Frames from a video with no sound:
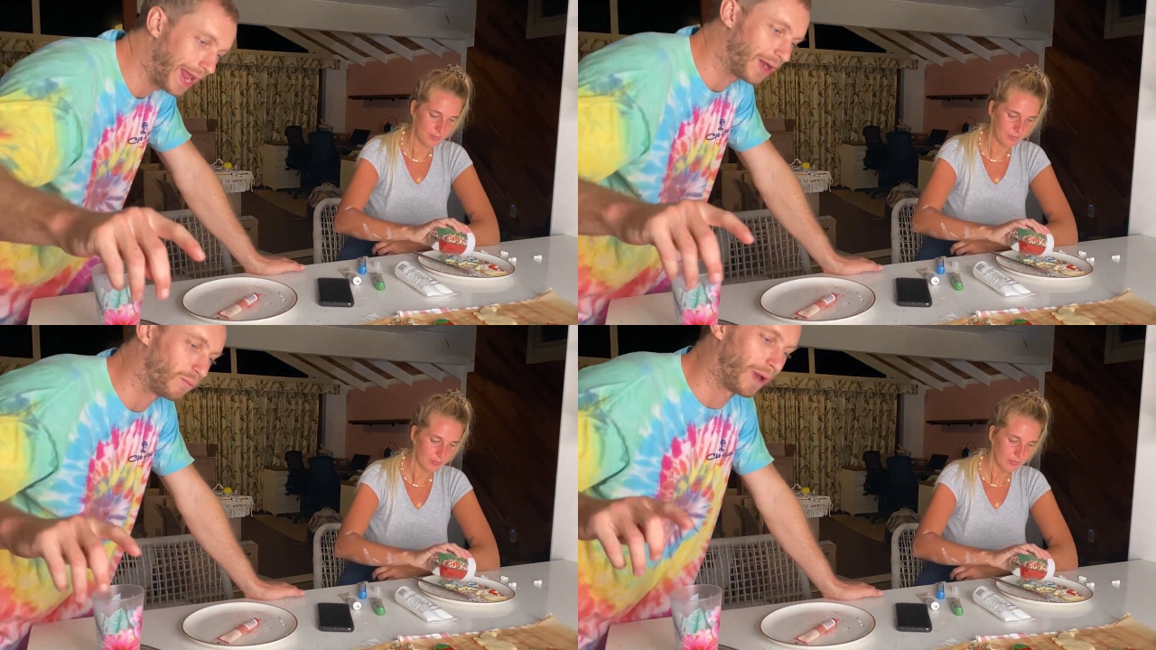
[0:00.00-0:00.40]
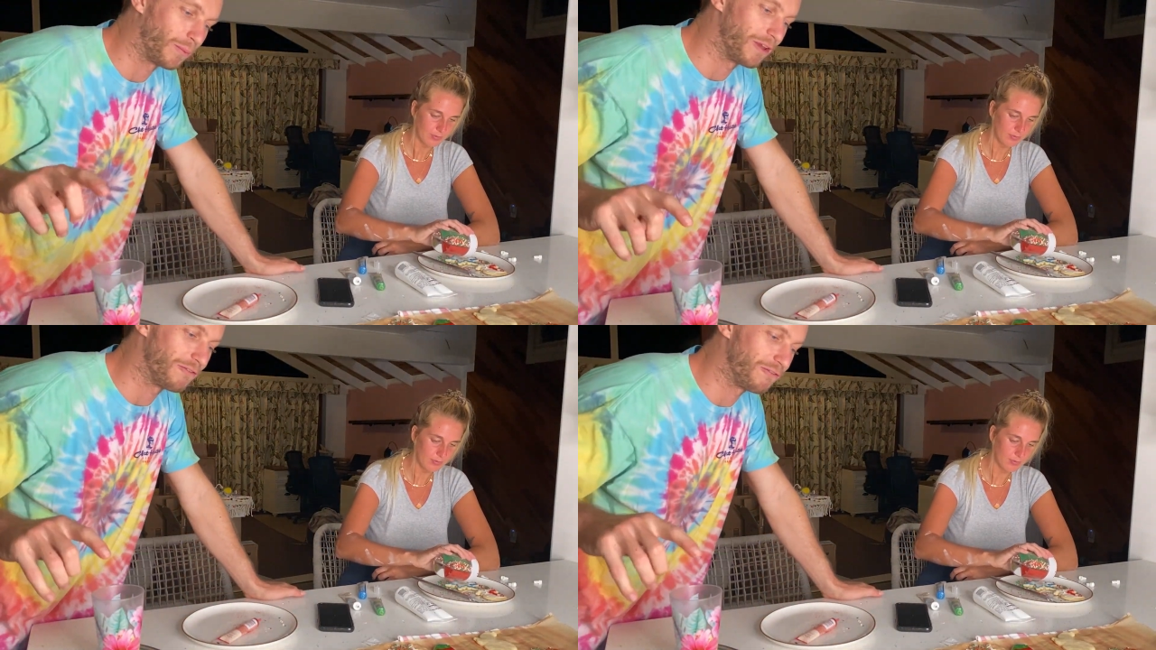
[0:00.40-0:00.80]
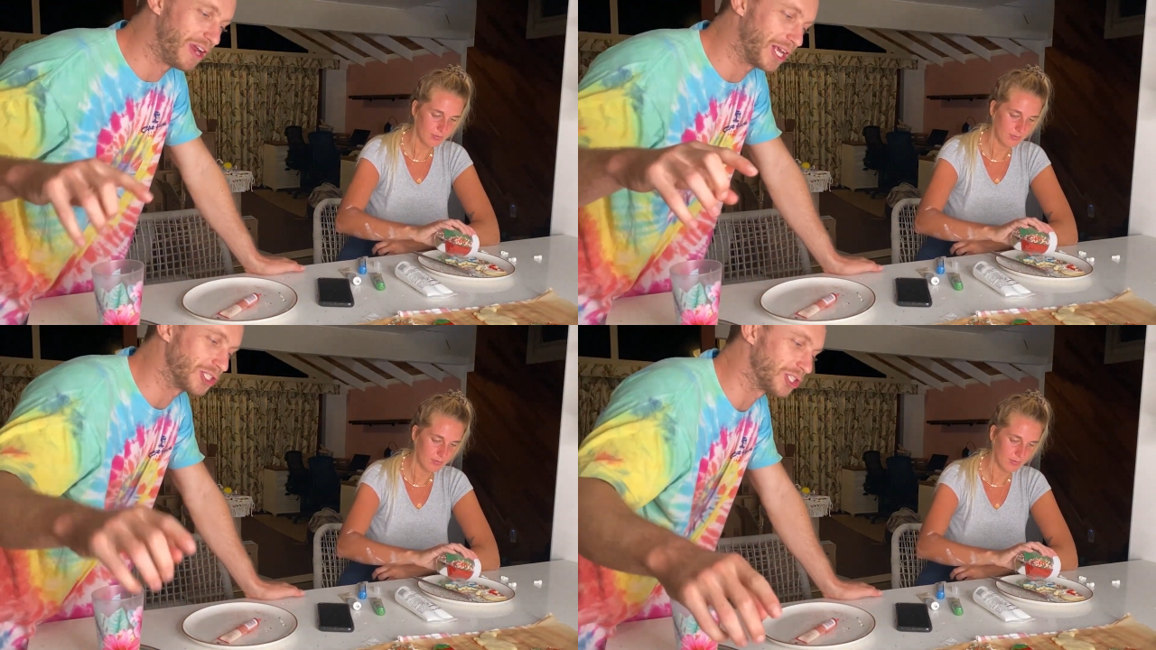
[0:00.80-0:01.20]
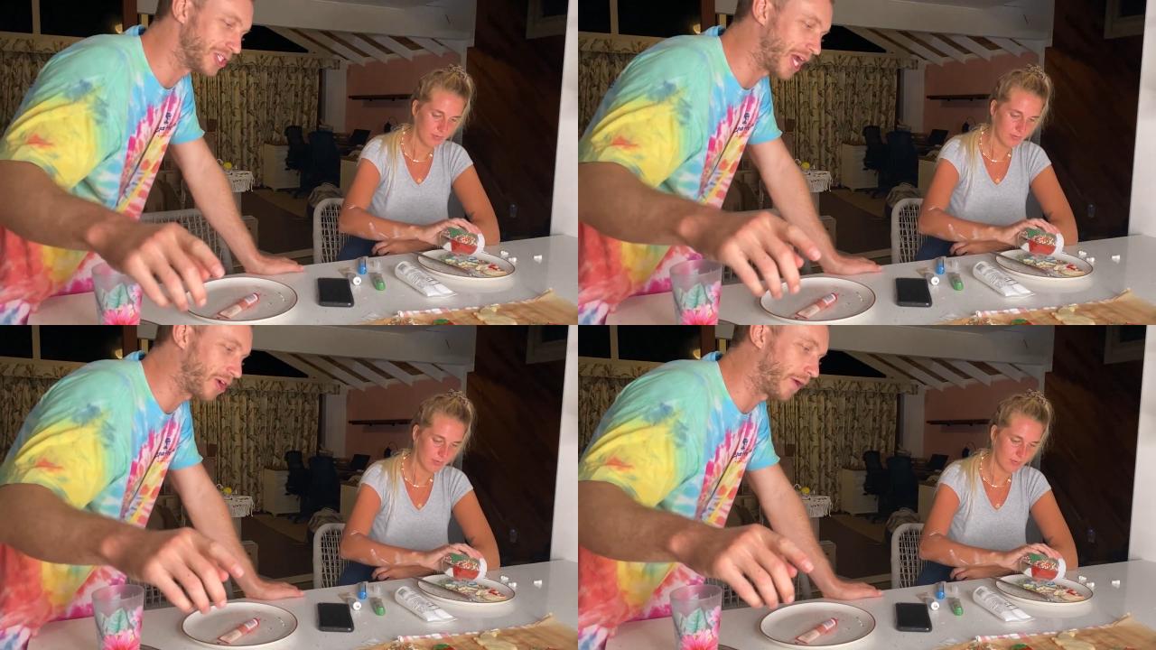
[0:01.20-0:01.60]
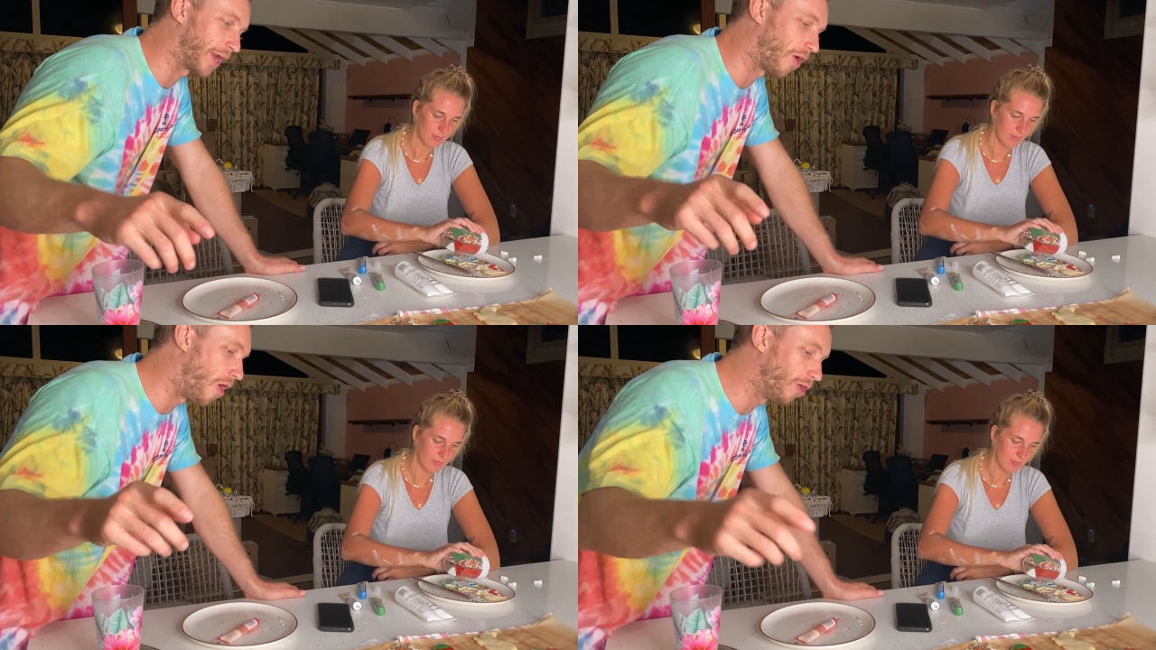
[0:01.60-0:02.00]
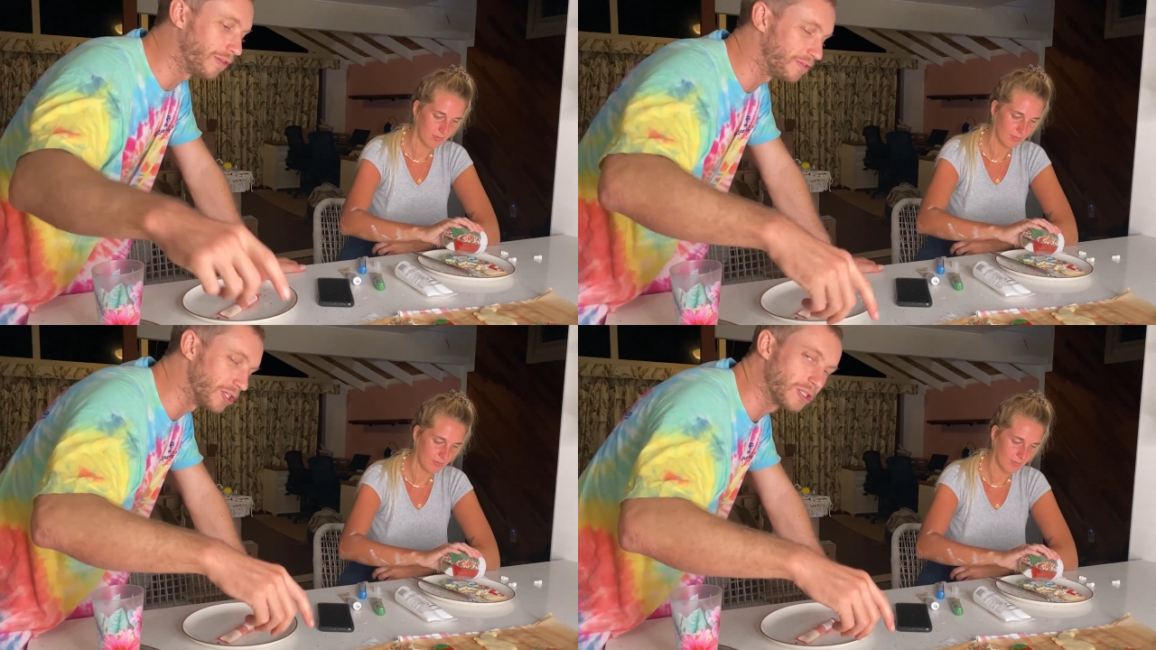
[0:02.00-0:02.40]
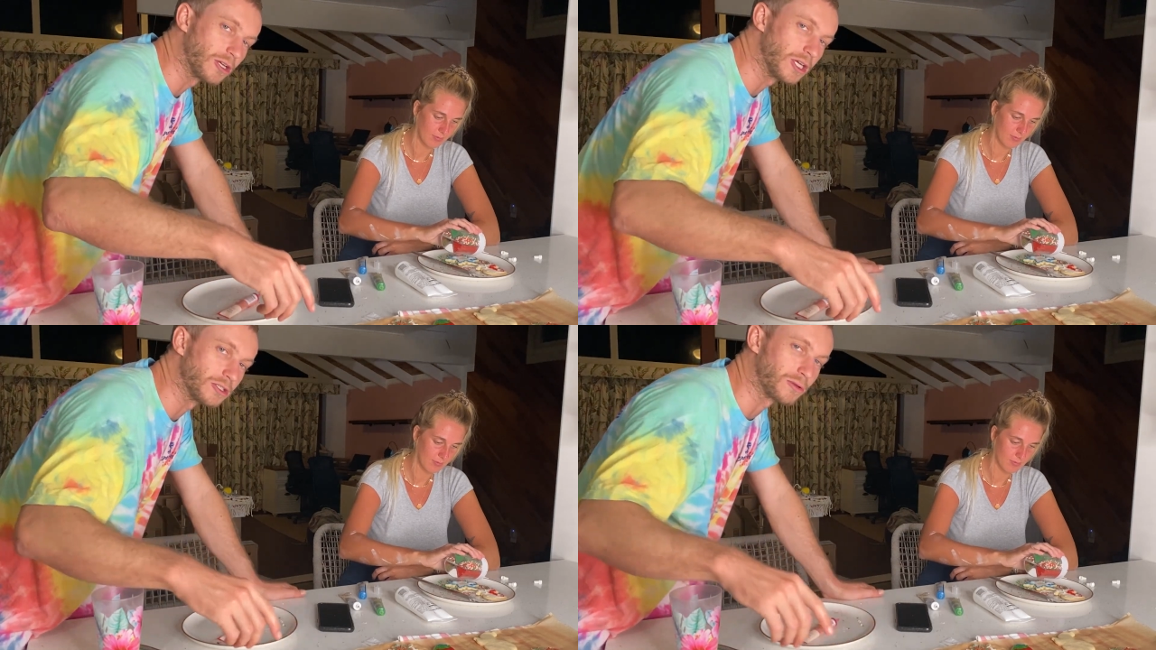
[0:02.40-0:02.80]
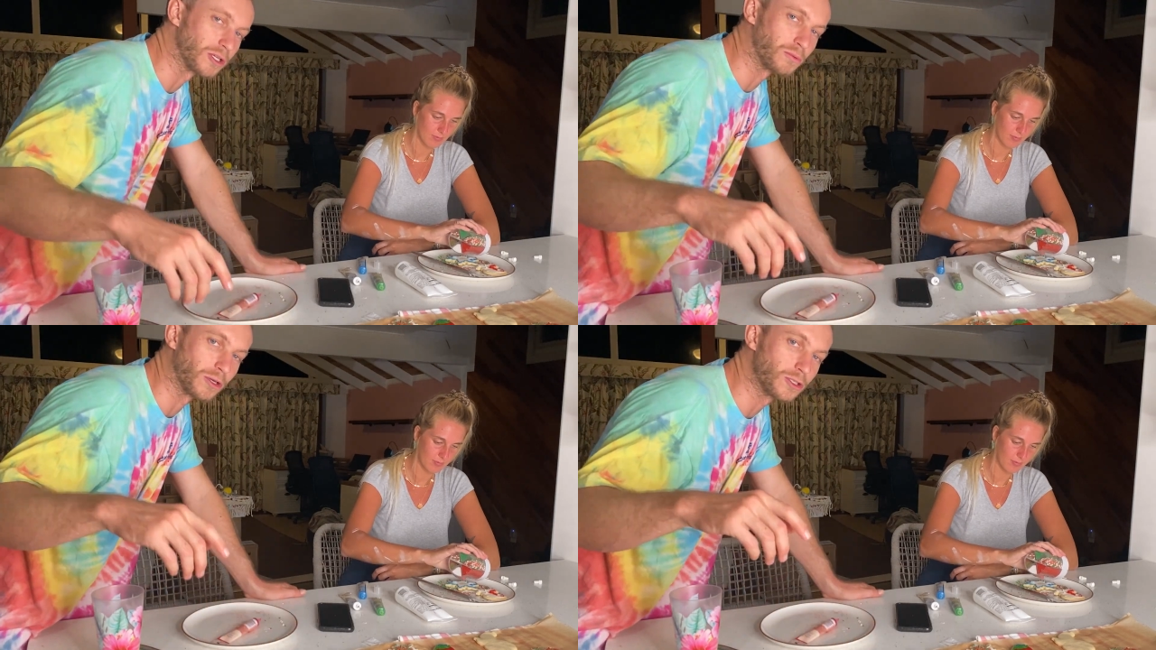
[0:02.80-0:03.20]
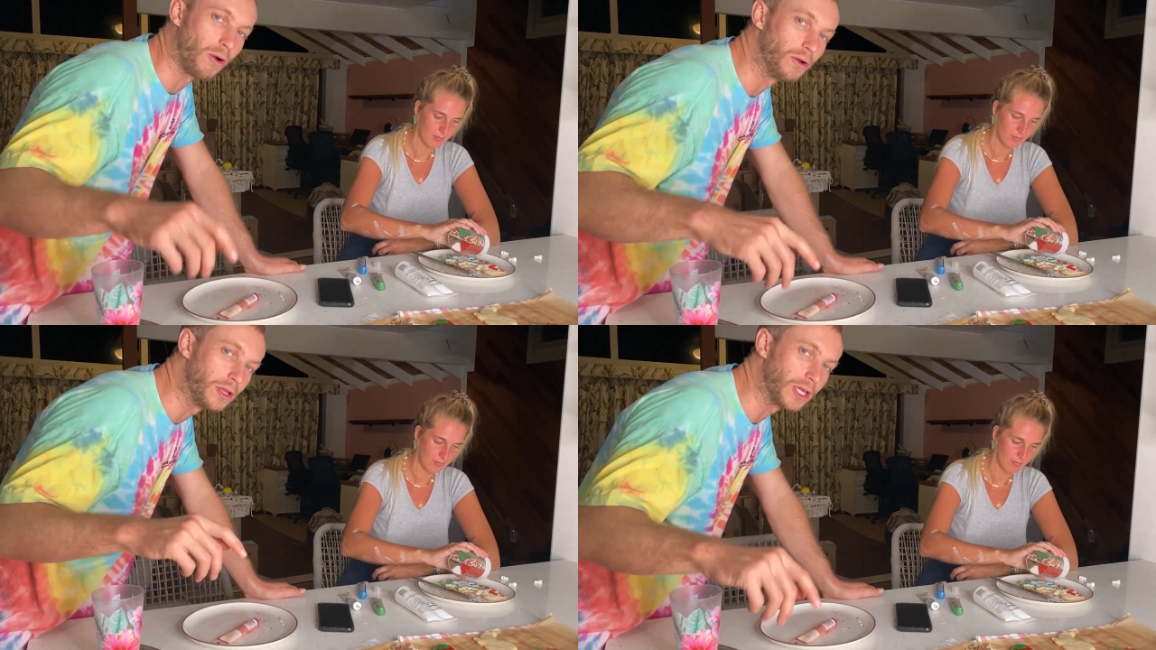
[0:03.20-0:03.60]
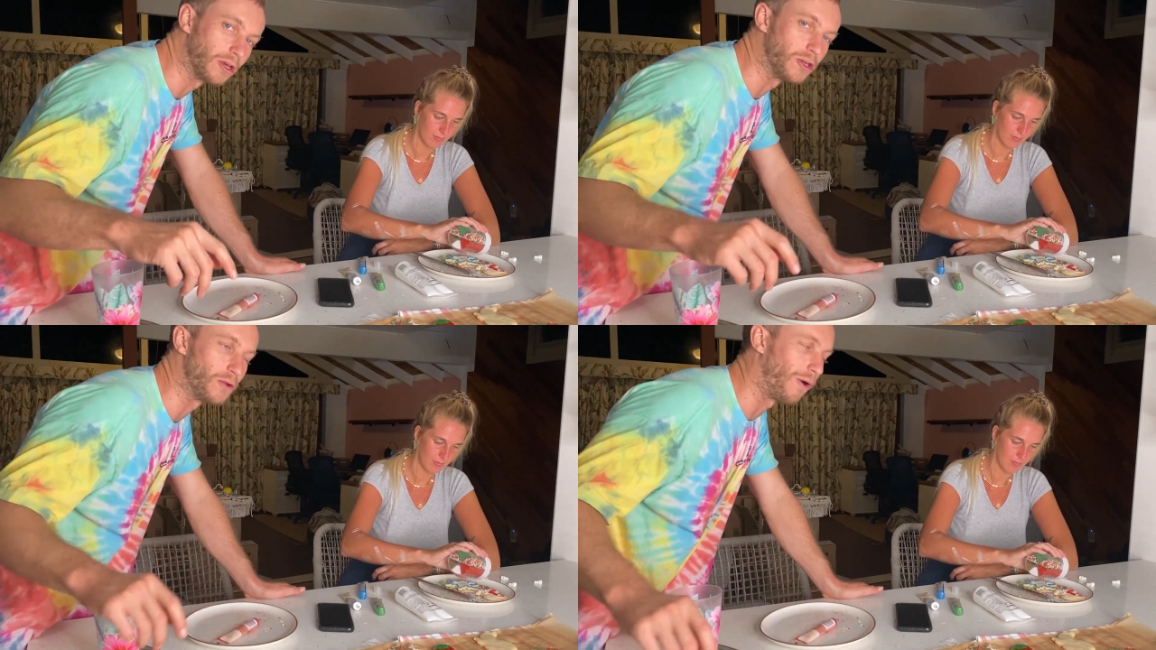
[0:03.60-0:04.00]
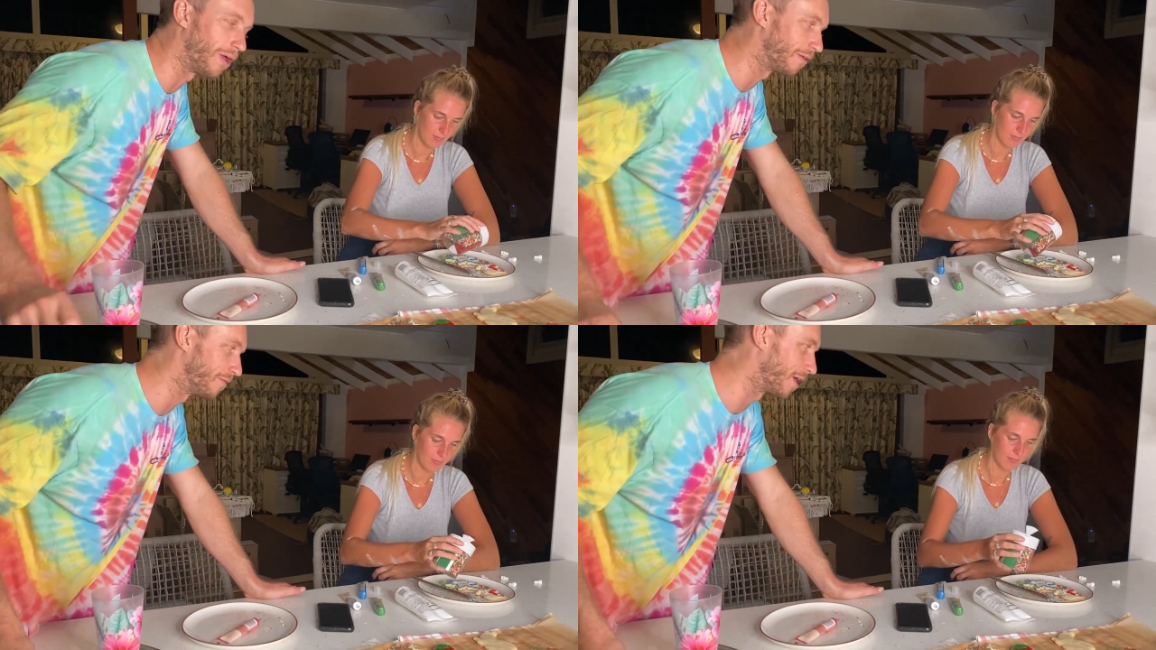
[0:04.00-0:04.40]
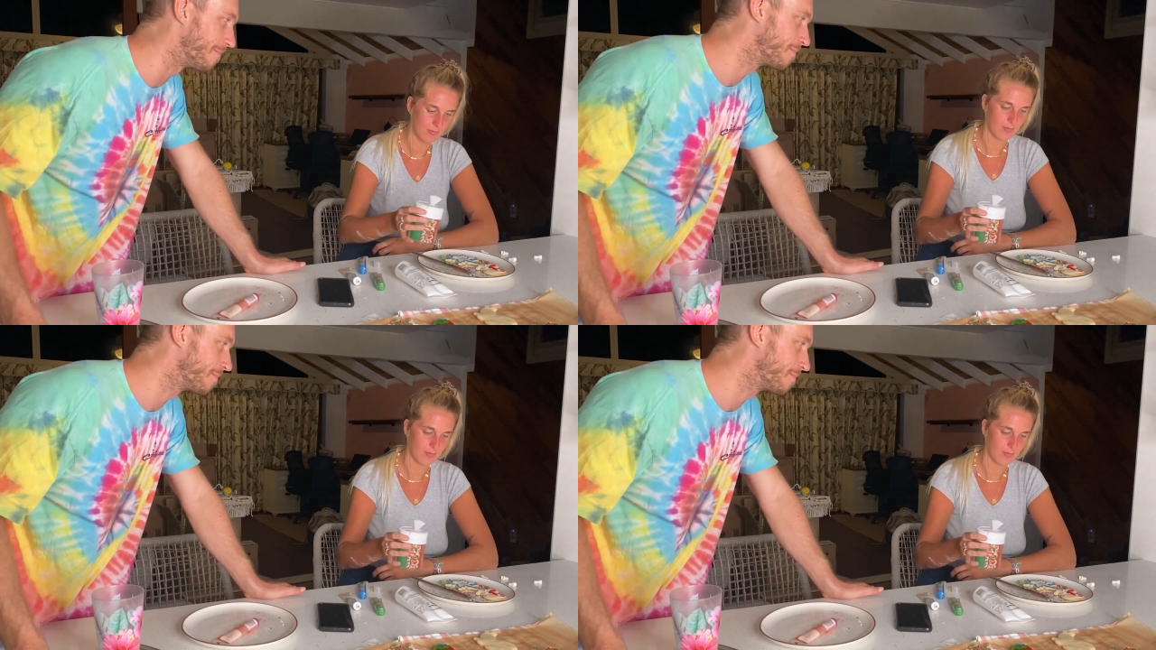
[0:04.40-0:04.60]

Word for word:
Speaker 1: And when we finish decorating all of these cookies, because we're totally gonna do all of them.